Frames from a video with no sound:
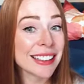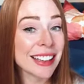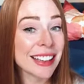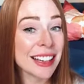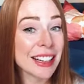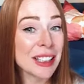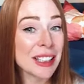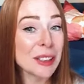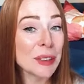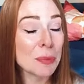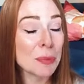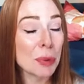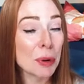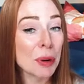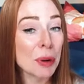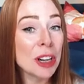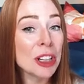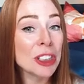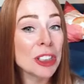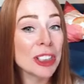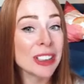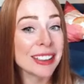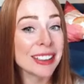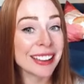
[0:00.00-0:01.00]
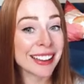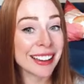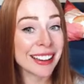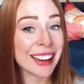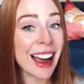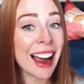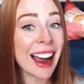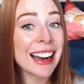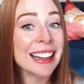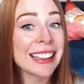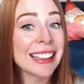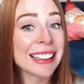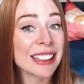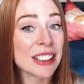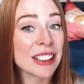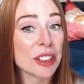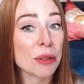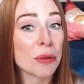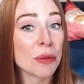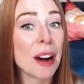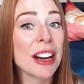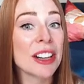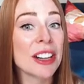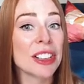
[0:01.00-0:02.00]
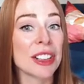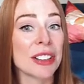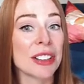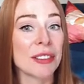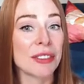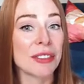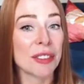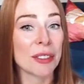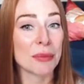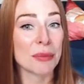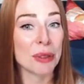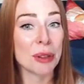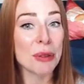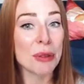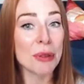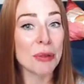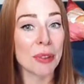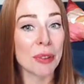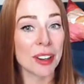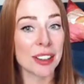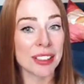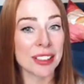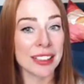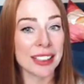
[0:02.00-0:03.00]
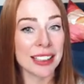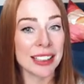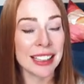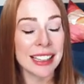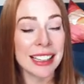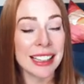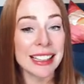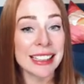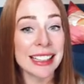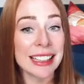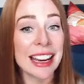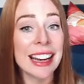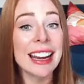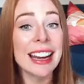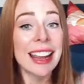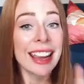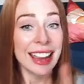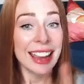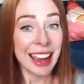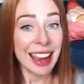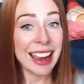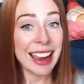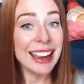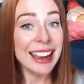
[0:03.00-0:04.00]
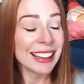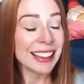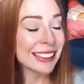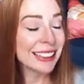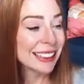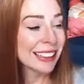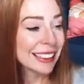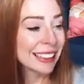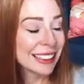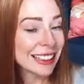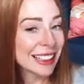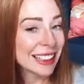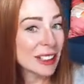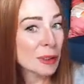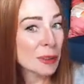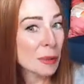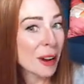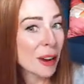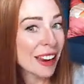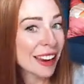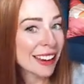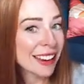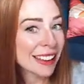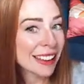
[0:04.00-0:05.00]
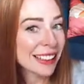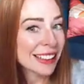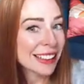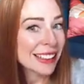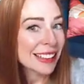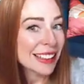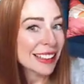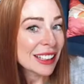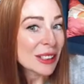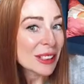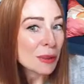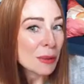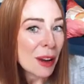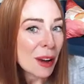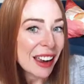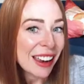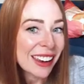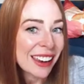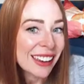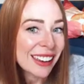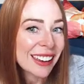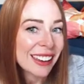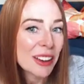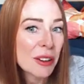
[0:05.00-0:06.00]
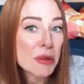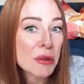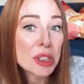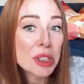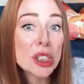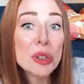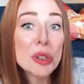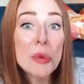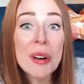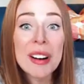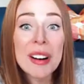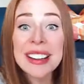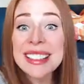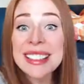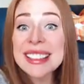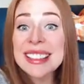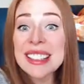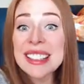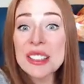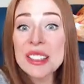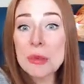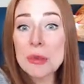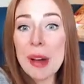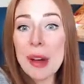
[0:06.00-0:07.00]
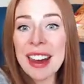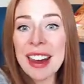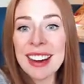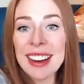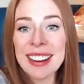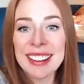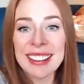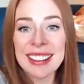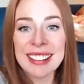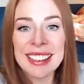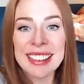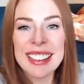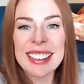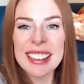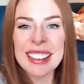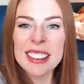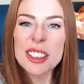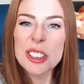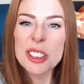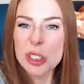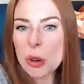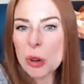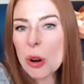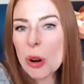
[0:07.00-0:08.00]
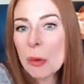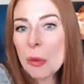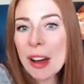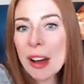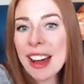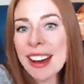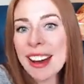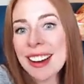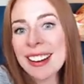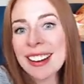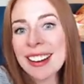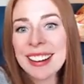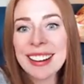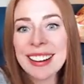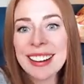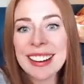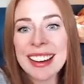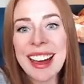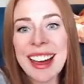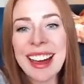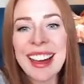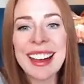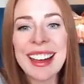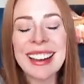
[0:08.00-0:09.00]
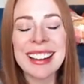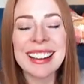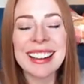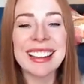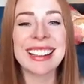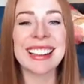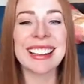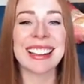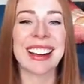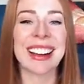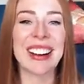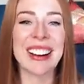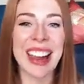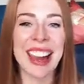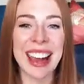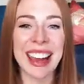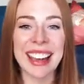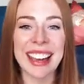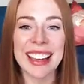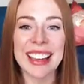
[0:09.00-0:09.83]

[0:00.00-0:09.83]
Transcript: and inspirations and guidance and direction from universe saying, hey, this way. What you want is this way. This is the short way. Yeah? Okay.